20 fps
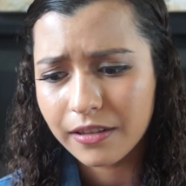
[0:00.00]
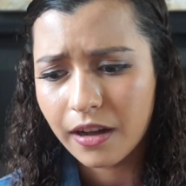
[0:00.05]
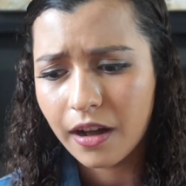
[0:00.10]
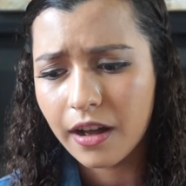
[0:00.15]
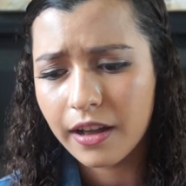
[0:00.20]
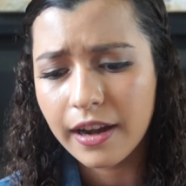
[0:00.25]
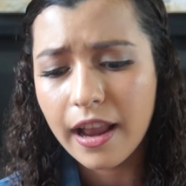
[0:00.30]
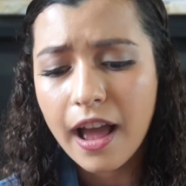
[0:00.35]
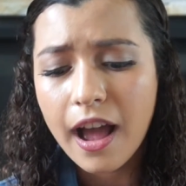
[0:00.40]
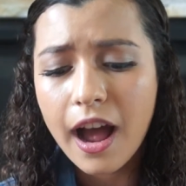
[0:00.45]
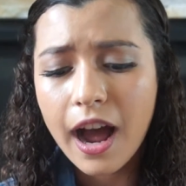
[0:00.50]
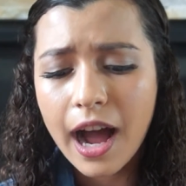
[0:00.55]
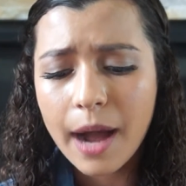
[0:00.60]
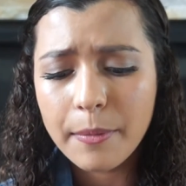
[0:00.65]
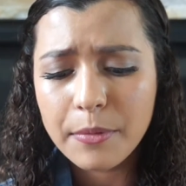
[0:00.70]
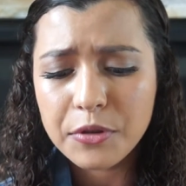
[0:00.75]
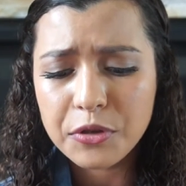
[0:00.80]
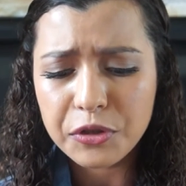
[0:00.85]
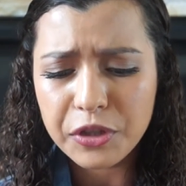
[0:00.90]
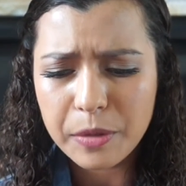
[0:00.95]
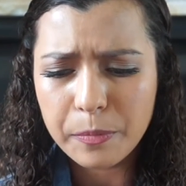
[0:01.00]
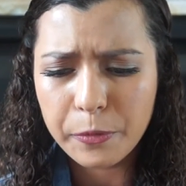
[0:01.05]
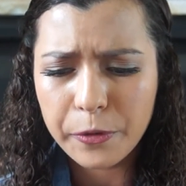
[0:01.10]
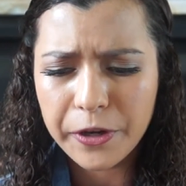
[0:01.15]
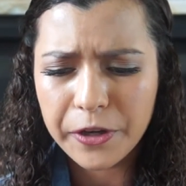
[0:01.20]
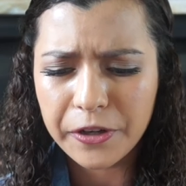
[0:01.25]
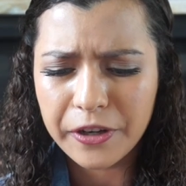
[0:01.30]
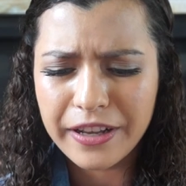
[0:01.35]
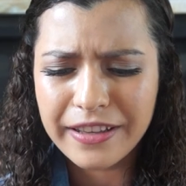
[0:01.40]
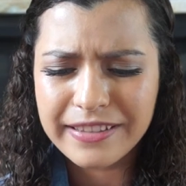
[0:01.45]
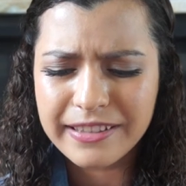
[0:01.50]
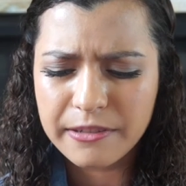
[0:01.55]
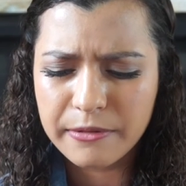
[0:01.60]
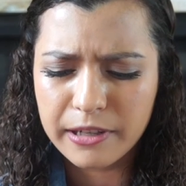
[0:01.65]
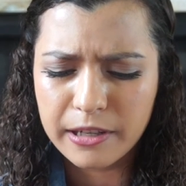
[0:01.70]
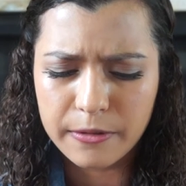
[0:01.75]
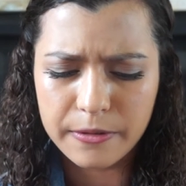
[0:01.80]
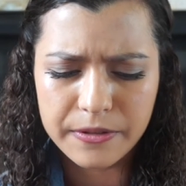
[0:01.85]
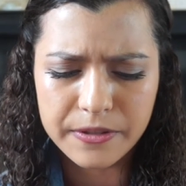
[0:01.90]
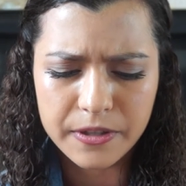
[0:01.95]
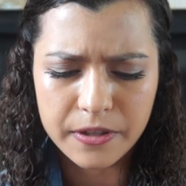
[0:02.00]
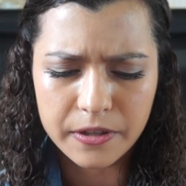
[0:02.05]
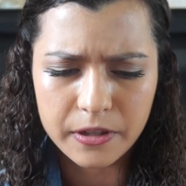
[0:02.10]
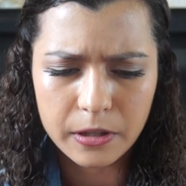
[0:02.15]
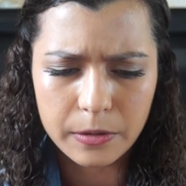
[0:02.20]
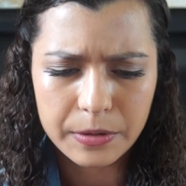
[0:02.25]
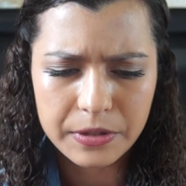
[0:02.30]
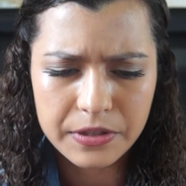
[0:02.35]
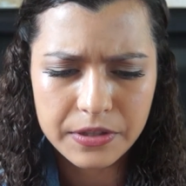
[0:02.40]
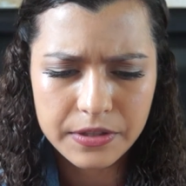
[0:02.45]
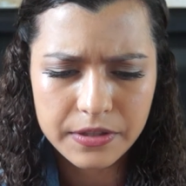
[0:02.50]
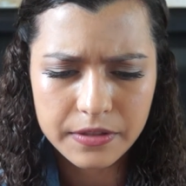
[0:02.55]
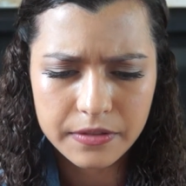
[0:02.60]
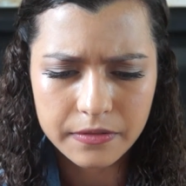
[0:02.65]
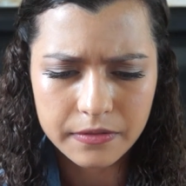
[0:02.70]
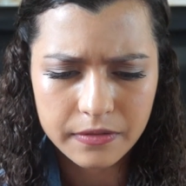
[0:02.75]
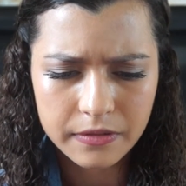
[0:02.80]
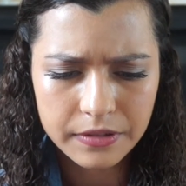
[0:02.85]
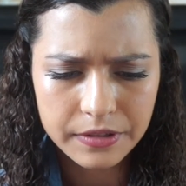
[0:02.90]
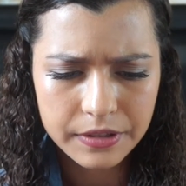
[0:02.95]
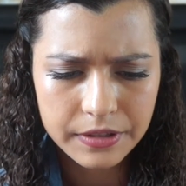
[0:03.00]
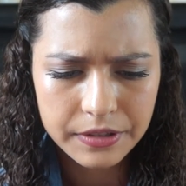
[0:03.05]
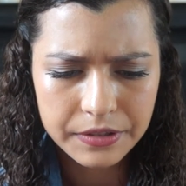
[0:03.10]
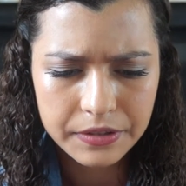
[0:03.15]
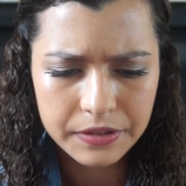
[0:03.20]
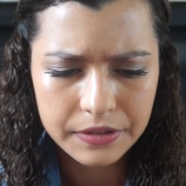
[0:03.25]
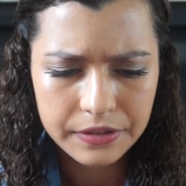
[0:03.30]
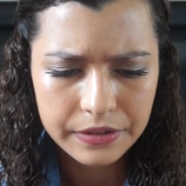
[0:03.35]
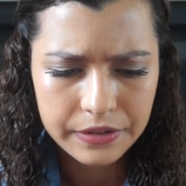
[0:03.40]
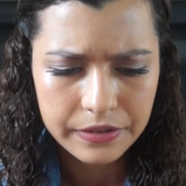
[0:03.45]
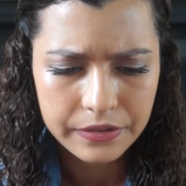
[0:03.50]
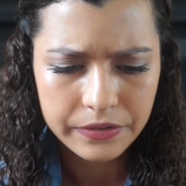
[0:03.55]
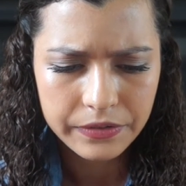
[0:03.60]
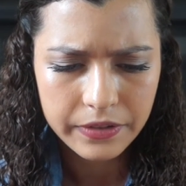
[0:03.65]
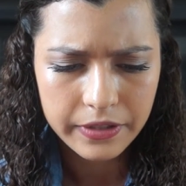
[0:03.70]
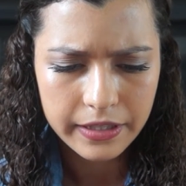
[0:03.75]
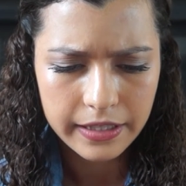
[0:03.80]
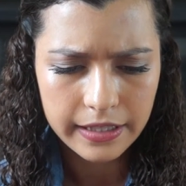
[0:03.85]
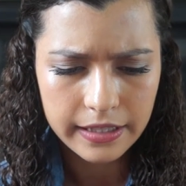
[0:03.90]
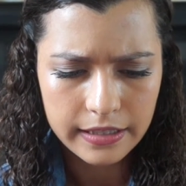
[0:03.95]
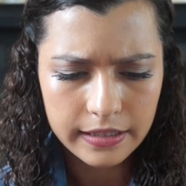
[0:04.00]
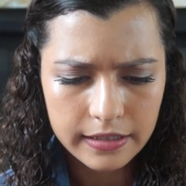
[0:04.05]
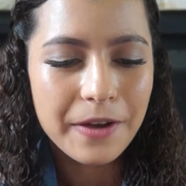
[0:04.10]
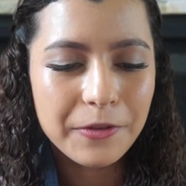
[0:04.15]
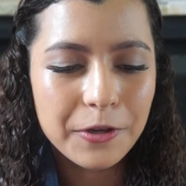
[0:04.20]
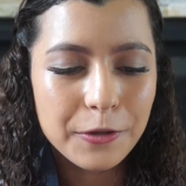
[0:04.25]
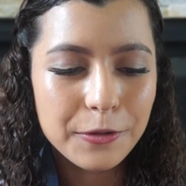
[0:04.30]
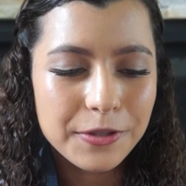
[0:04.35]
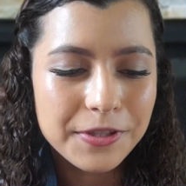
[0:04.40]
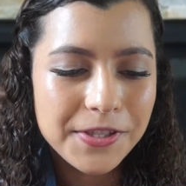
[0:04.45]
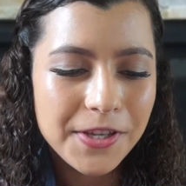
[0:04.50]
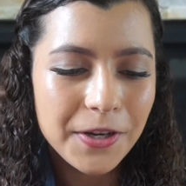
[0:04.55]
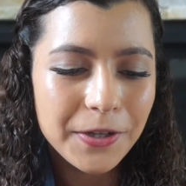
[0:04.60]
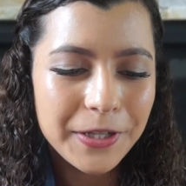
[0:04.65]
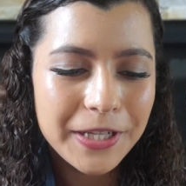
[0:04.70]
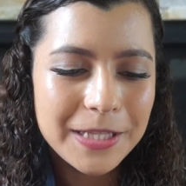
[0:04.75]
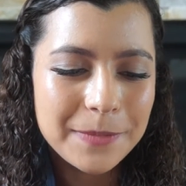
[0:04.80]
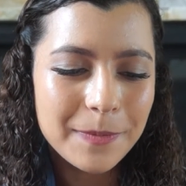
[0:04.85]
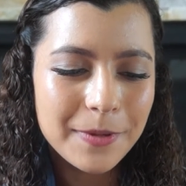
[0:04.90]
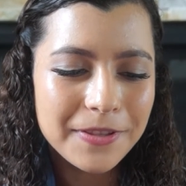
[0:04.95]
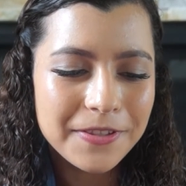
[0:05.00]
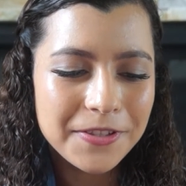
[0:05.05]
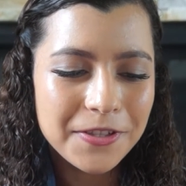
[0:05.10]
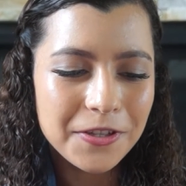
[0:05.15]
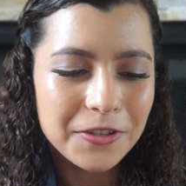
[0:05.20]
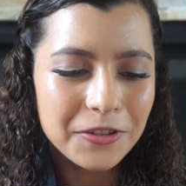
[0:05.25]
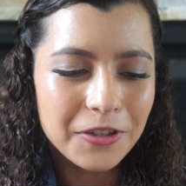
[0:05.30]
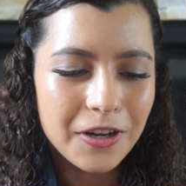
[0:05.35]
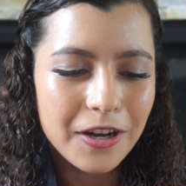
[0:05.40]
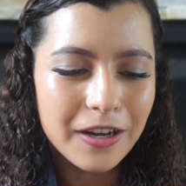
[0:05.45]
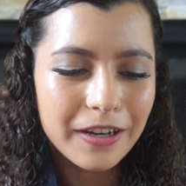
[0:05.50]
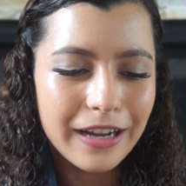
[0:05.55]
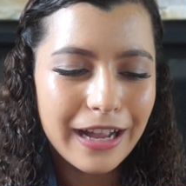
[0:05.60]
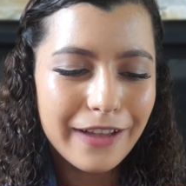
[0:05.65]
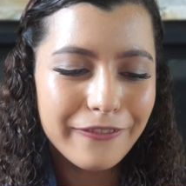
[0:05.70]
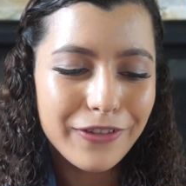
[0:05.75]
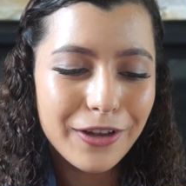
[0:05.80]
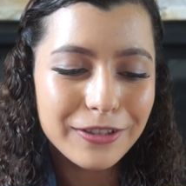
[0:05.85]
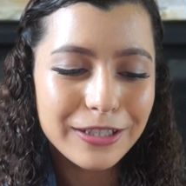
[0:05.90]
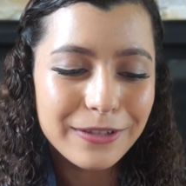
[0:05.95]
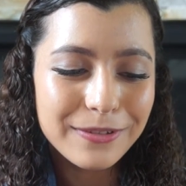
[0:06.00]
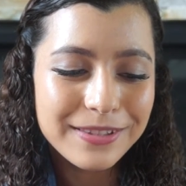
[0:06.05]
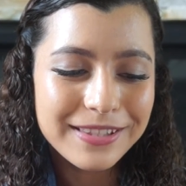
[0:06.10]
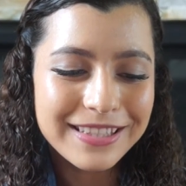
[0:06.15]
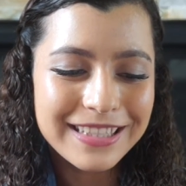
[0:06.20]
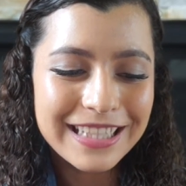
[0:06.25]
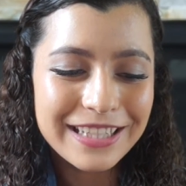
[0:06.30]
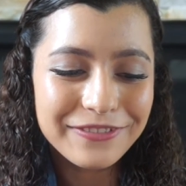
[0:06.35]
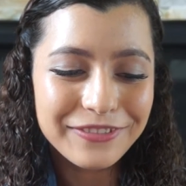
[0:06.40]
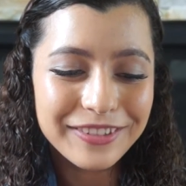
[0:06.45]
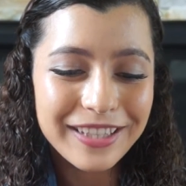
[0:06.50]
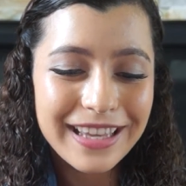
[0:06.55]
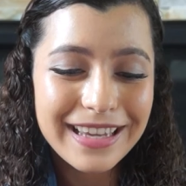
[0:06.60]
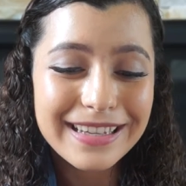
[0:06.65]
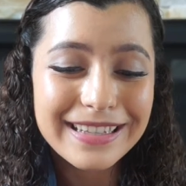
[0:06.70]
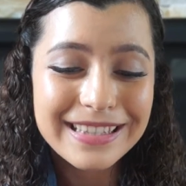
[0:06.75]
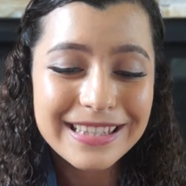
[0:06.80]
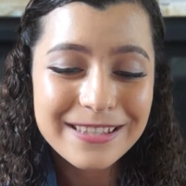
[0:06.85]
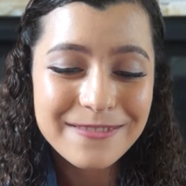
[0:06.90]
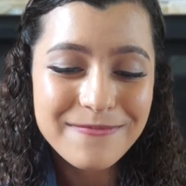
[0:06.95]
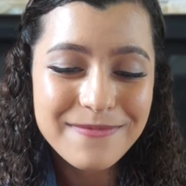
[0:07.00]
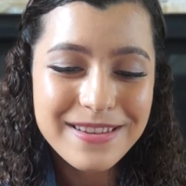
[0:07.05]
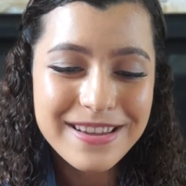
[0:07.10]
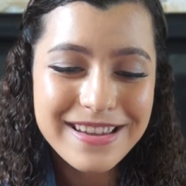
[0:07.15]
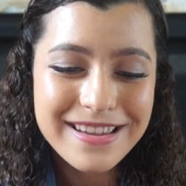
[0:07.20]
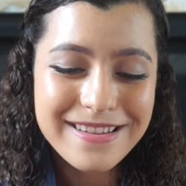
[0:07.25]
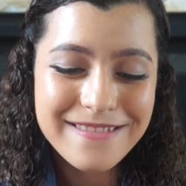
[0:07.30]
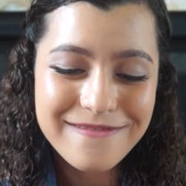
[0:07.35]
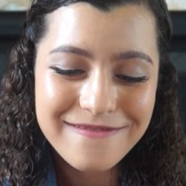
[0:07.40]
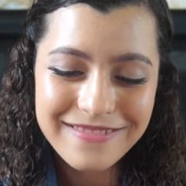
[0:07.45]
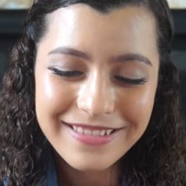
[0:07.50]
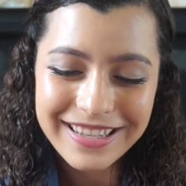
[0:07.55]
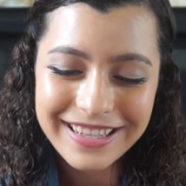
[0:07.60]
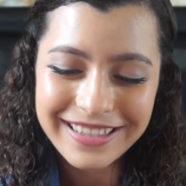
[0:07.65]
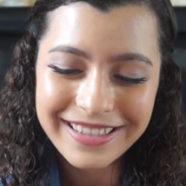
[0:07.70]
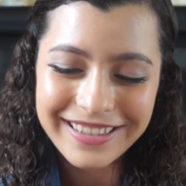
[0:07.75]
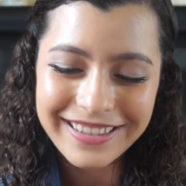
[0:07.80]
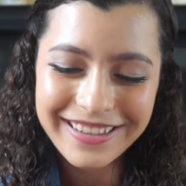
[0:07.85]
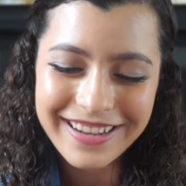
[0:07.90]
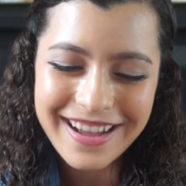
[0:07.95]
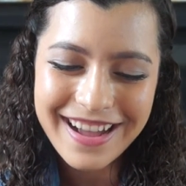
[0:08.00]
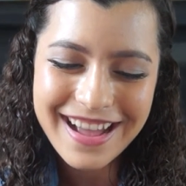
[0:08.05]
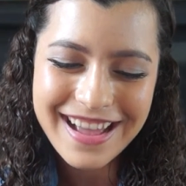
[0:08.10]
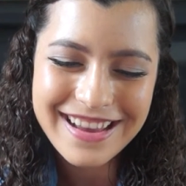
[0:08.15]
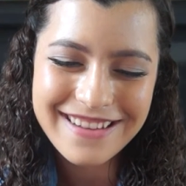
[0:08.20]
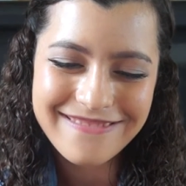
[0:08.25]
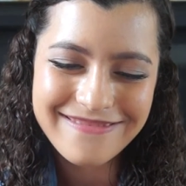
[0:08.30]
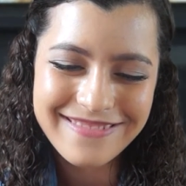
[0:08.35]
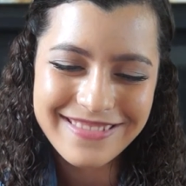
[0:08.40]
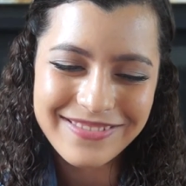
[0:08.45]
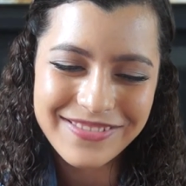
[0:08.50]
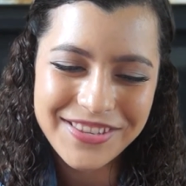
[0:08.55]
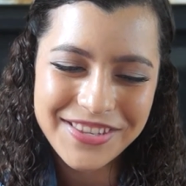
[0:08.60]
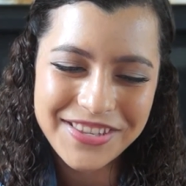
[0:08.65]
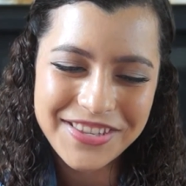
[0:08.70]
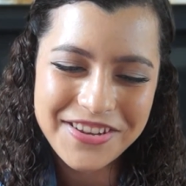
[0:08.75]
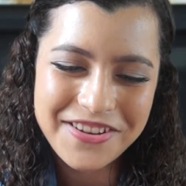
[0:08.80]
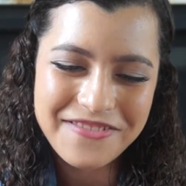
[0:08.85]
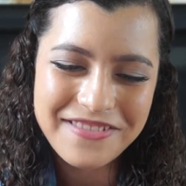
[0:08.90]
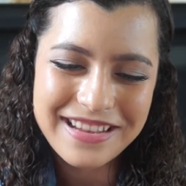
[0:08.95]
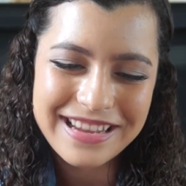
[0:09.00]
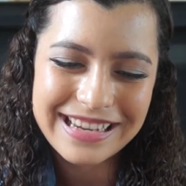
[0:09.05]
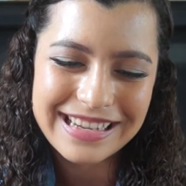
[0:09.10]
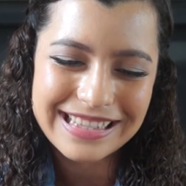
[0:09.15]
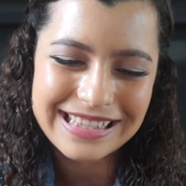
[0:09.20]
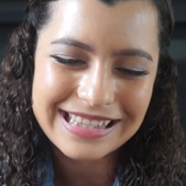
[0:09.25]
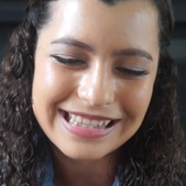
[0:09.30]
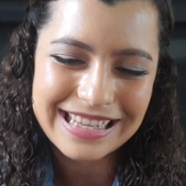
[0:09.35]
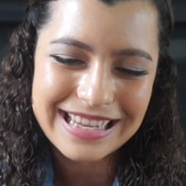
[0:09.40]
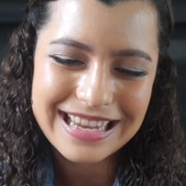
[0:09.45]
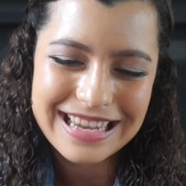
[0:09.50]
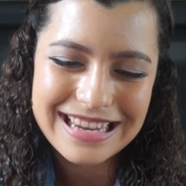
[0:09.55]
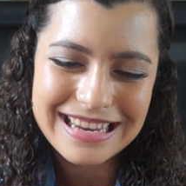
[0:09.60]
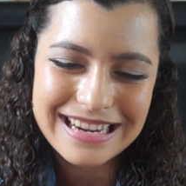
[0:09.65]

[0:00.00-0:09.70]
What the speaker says: God. I was really boy crazy when I was younger, which is funny. I wrote, sorry it's been so long. I found out Steve likes me. Oh my God, I'm so excited.